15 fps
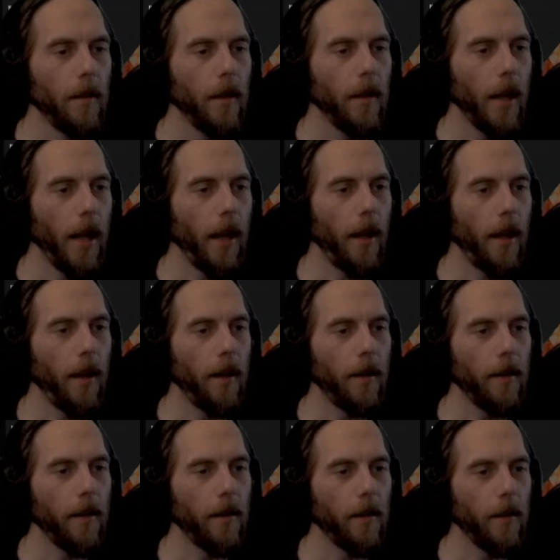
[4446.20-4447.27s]
And
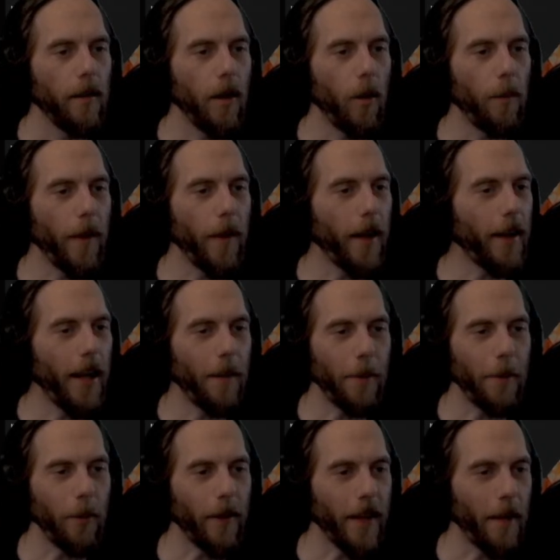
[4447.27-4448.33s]
nope, that can't be
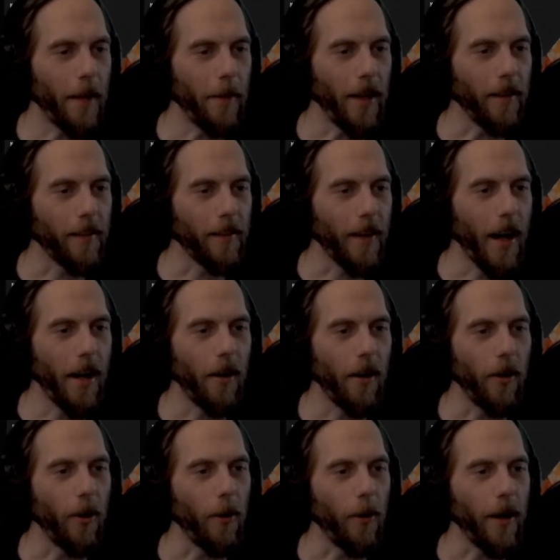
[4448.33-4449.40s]
what that means. I don't
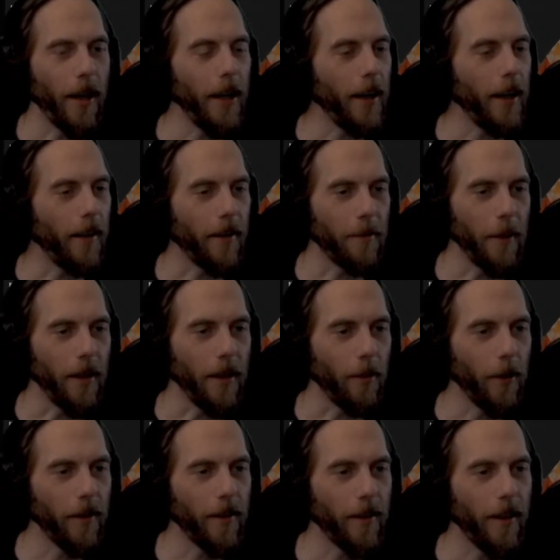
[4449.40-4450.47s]
know what any of this means. What
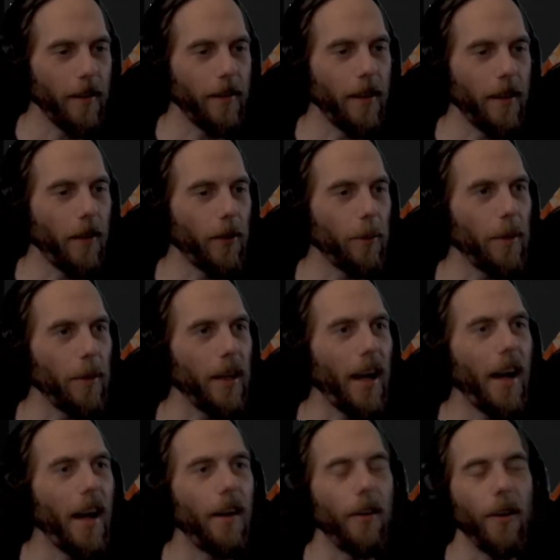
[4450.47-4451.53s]
does that delta mean? I
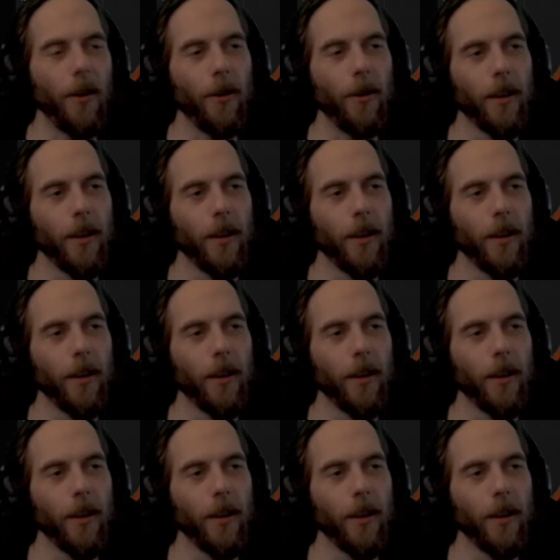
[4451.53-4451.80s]
don't know.